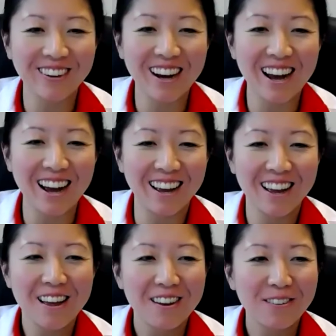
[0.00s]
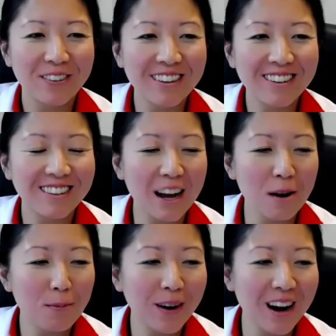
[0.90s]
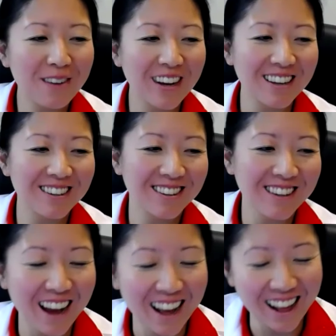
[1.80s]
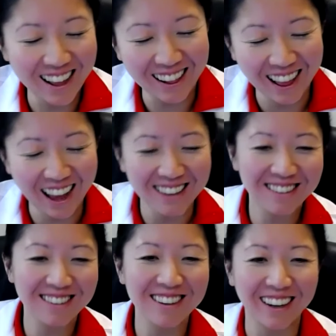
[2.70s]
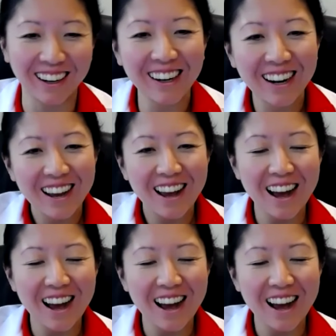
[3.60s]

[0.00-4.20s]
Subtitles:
who finished out PROMISE last year.